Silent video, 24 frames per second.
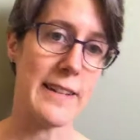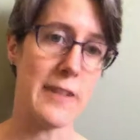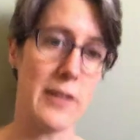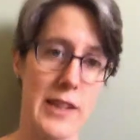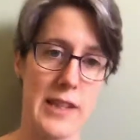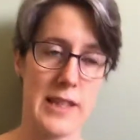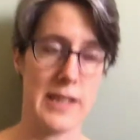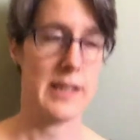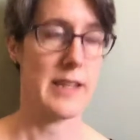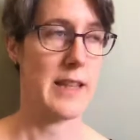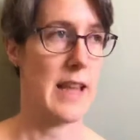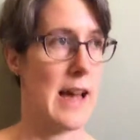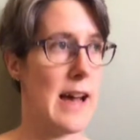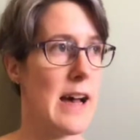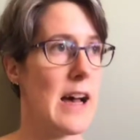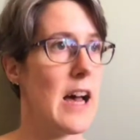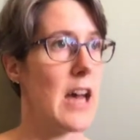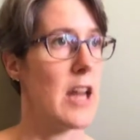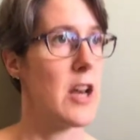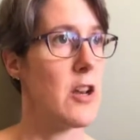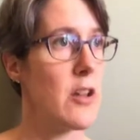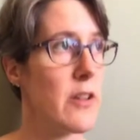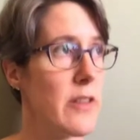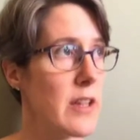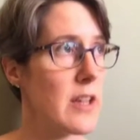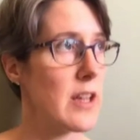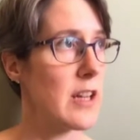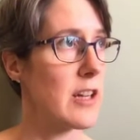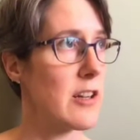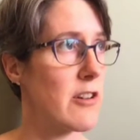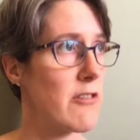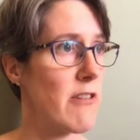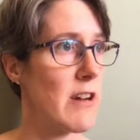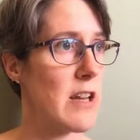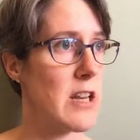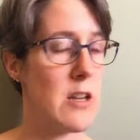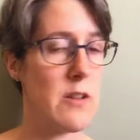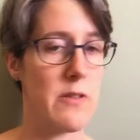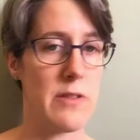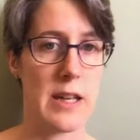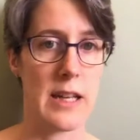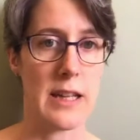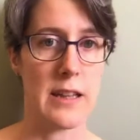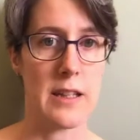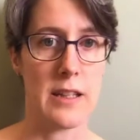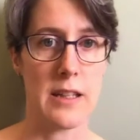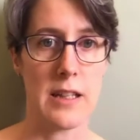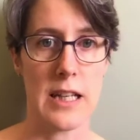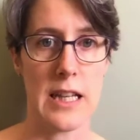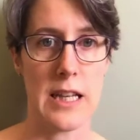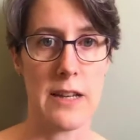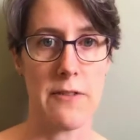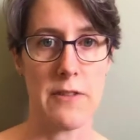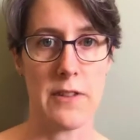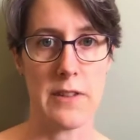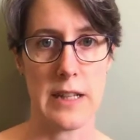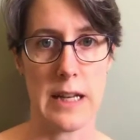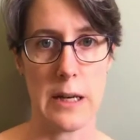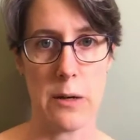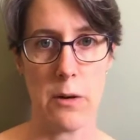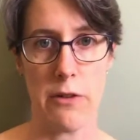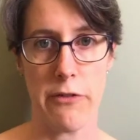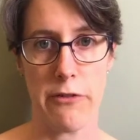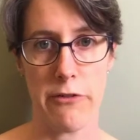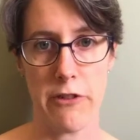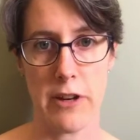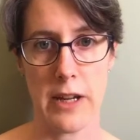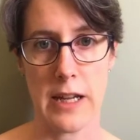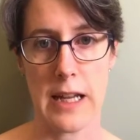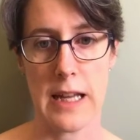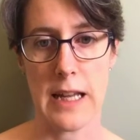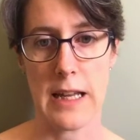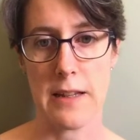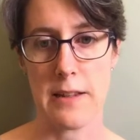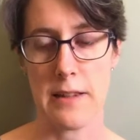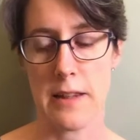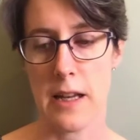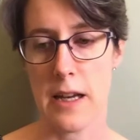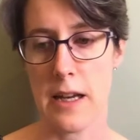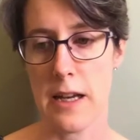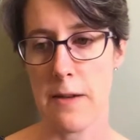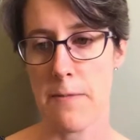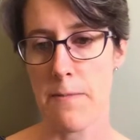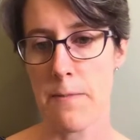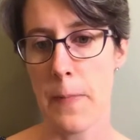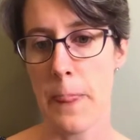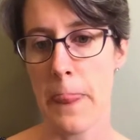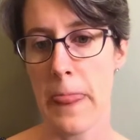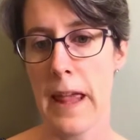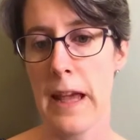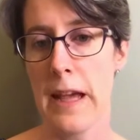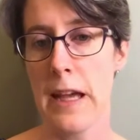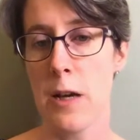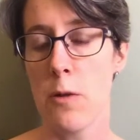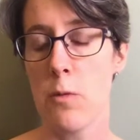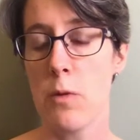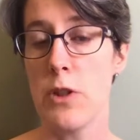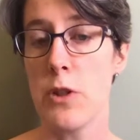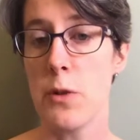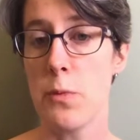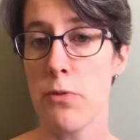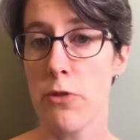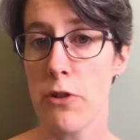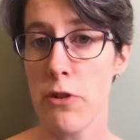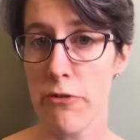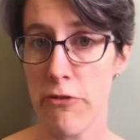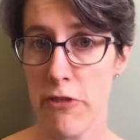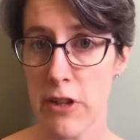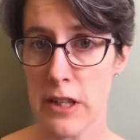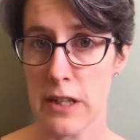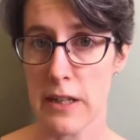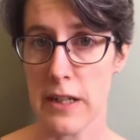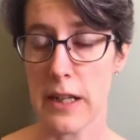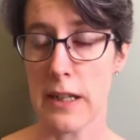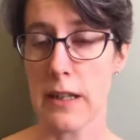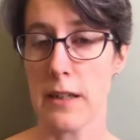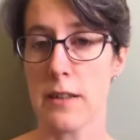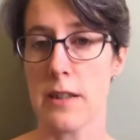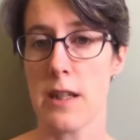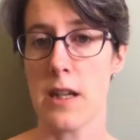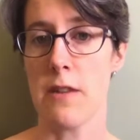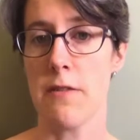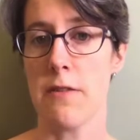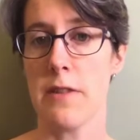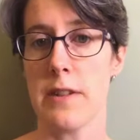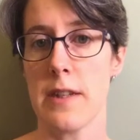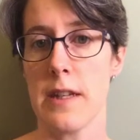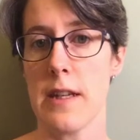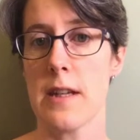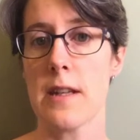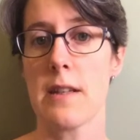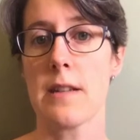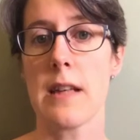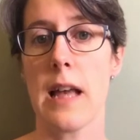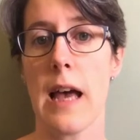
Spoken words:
onto that, another great new thing that LEaF is now offering is we do proofreading services.